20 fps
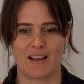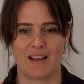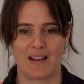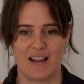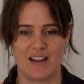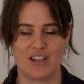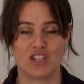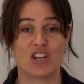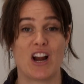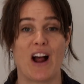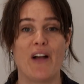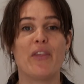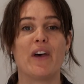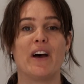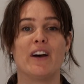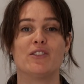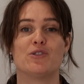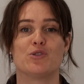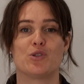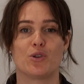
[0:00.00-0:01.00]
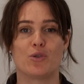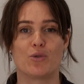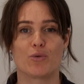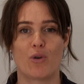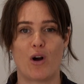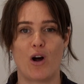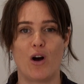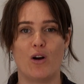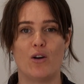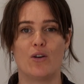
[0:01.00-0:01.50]
each other to
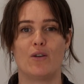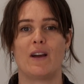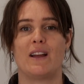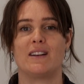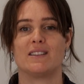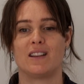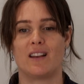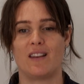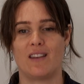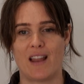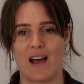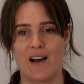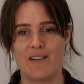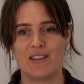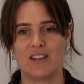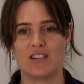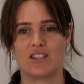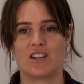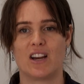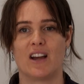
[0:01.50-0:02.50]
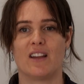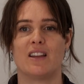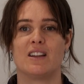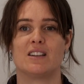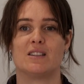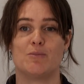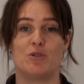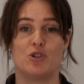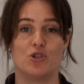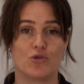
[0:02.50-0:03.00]
grow and to love each other and
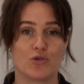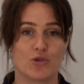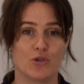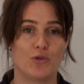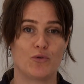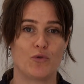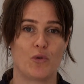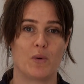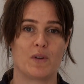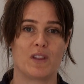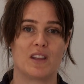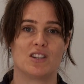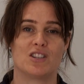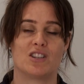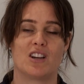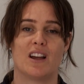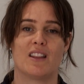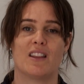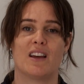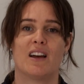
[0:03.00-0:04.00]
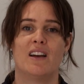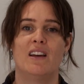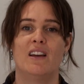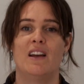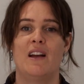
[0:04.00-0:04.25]
to be truthful with each other,